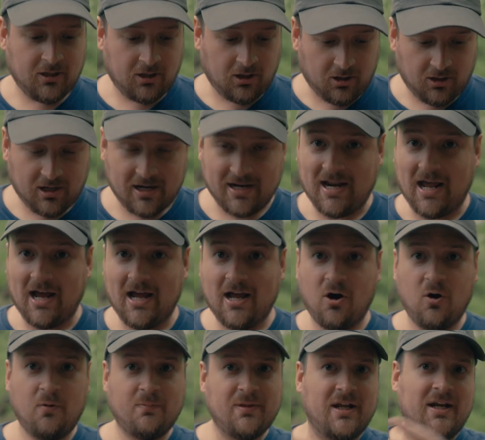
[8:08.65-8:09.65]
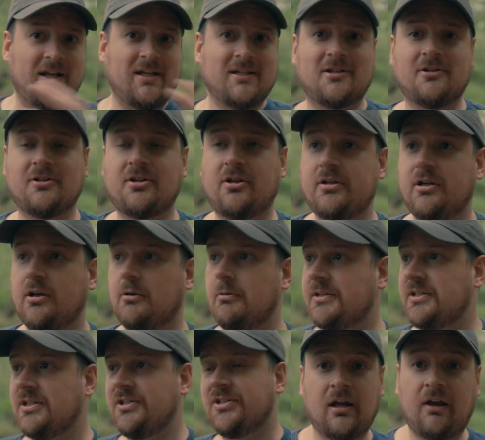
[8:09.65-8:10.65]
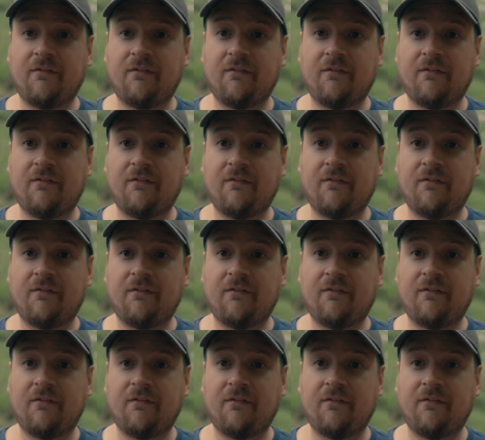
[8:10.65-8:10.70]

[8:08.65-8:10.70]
All right, I hope that answers all your questions.